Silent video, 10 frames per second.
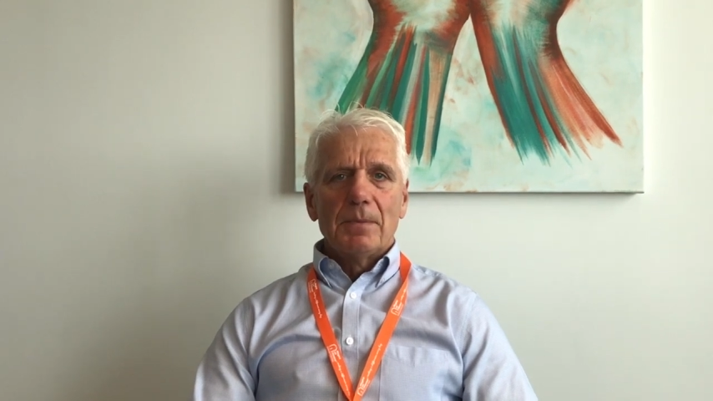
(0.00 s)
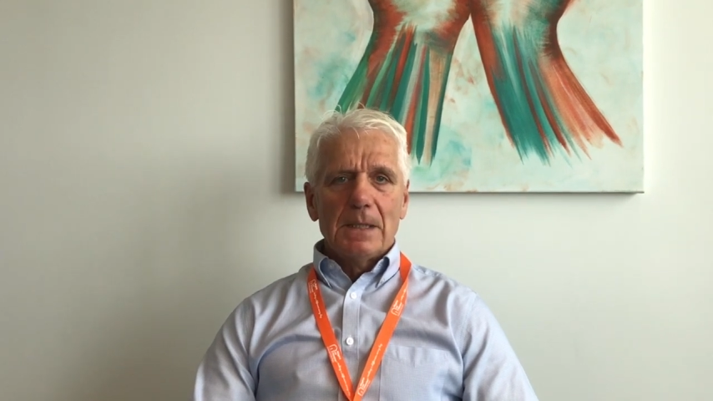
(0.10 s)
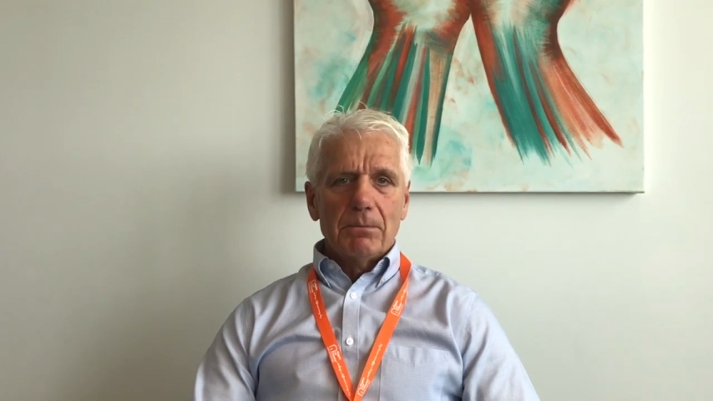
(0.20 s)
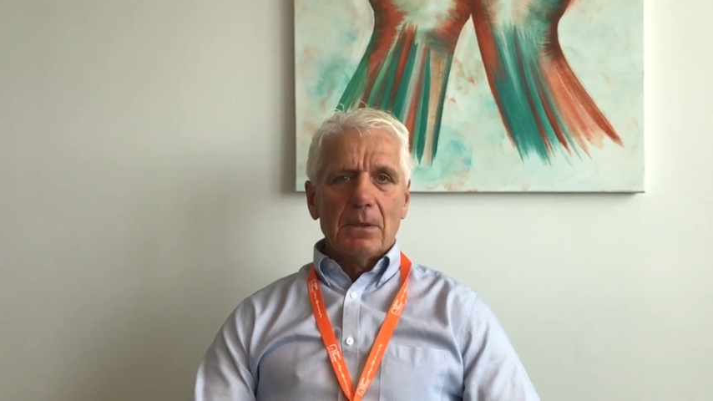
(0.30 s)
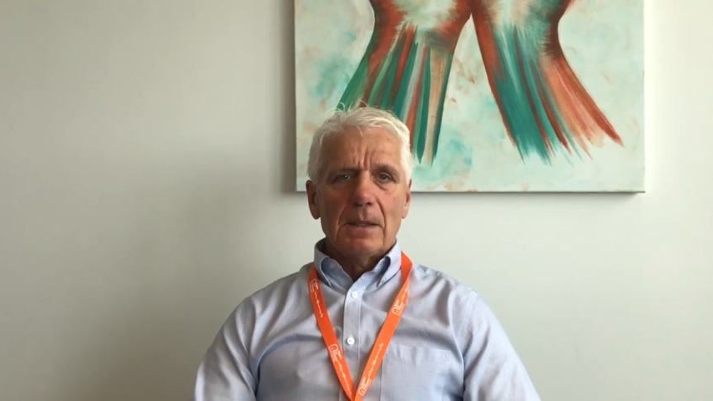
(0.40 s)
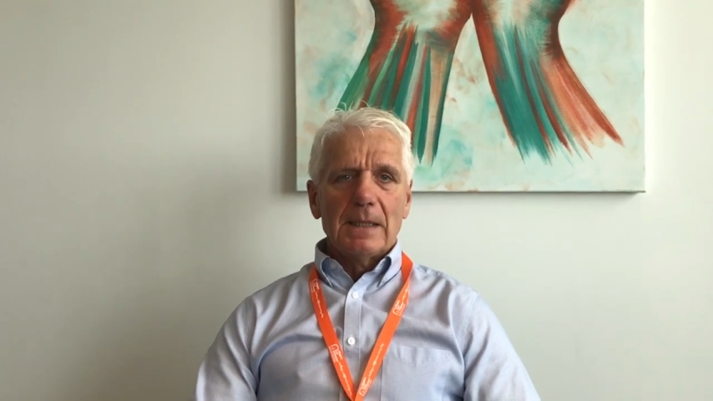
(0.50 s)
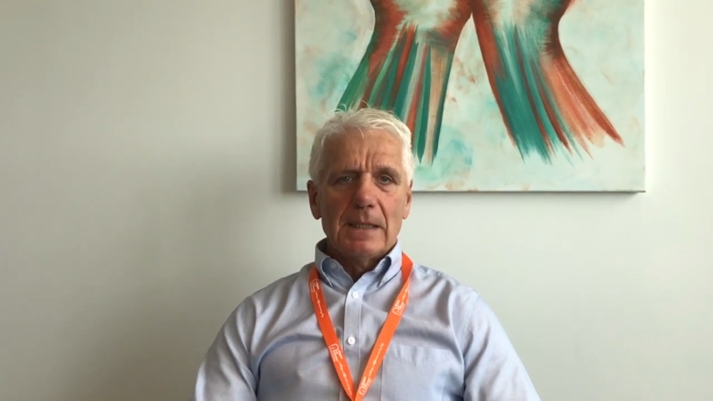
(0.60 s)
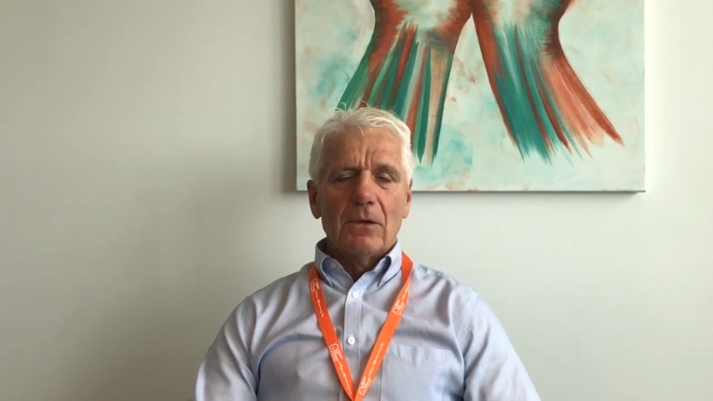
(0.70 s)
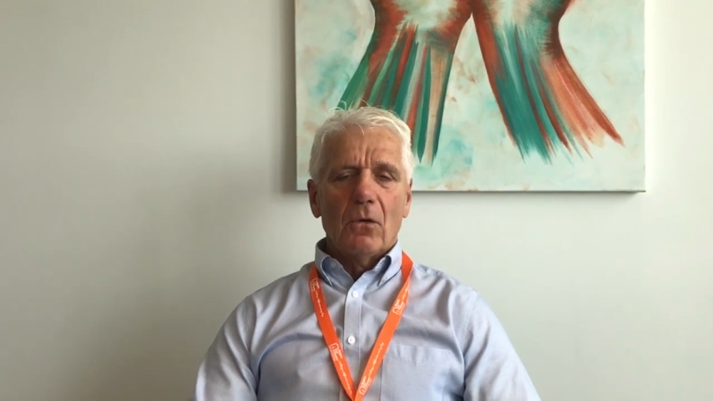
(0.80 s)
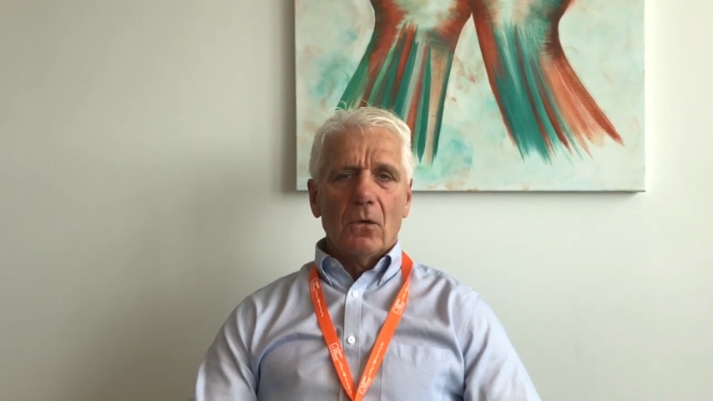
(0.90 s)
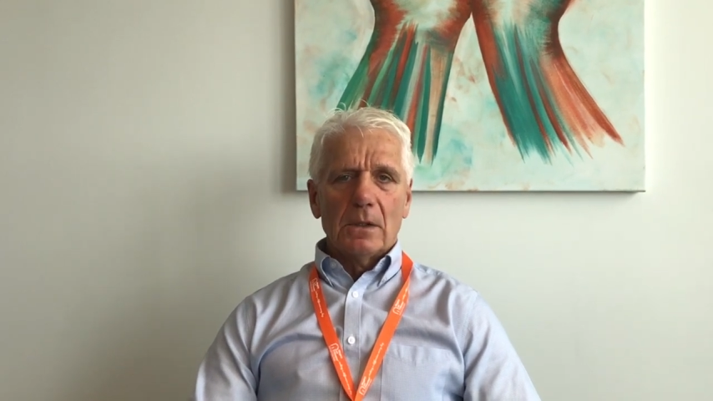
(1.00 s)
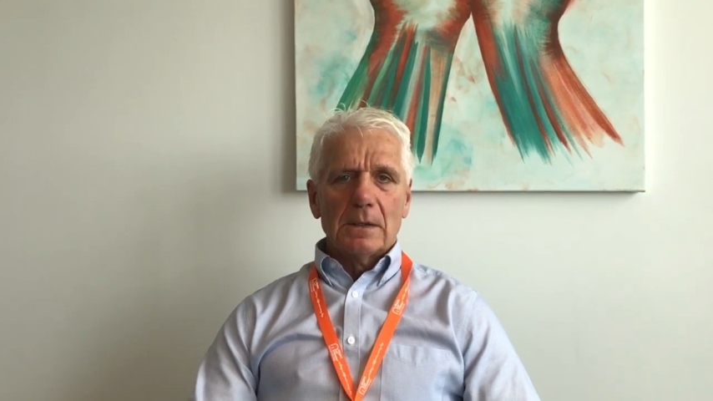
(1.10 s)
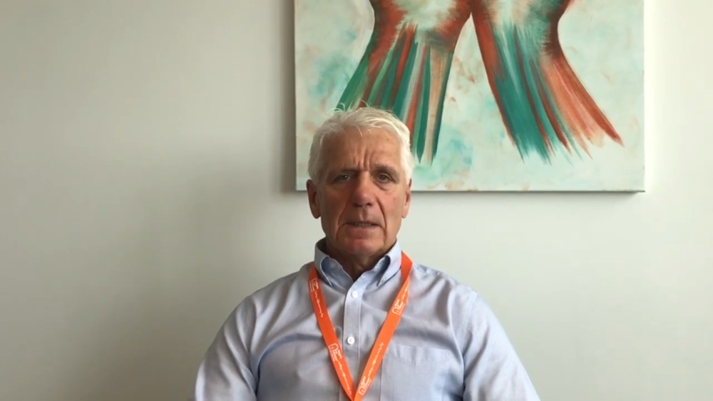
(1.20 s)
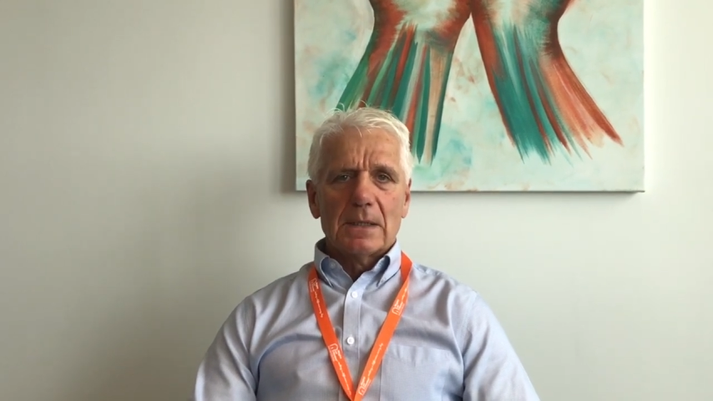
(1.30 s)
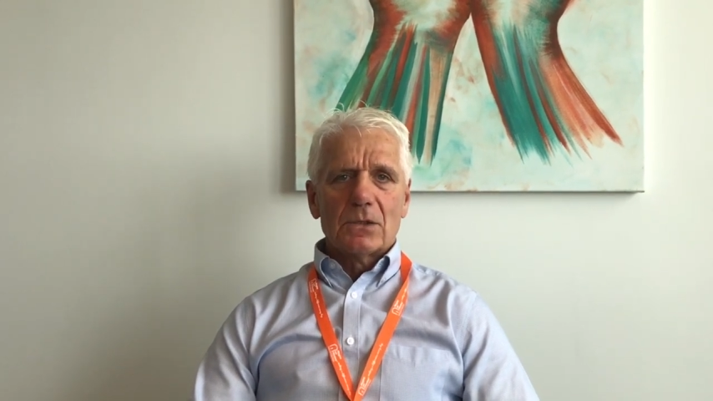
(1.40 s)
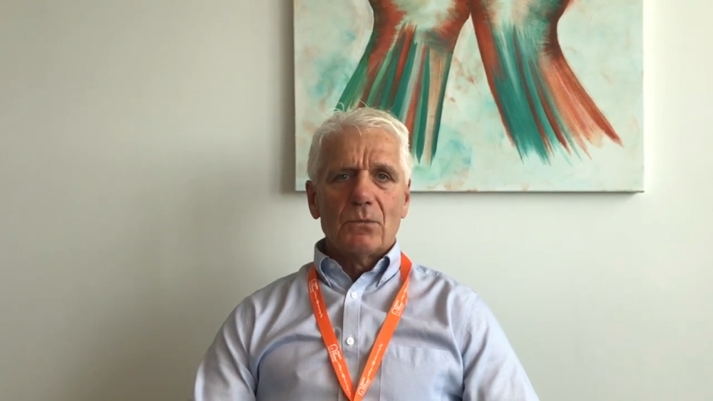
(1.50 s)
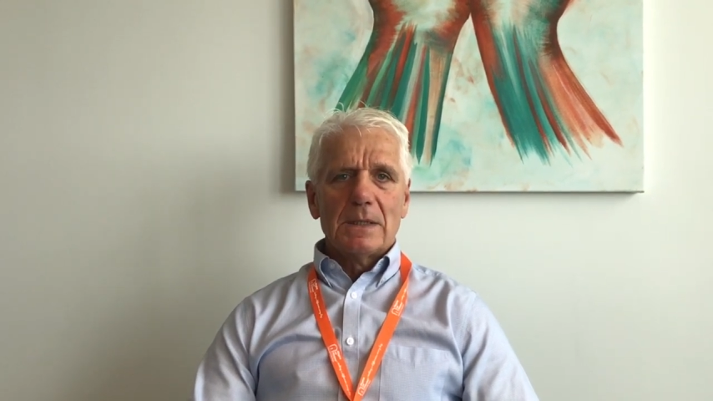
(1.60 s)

people in all of this,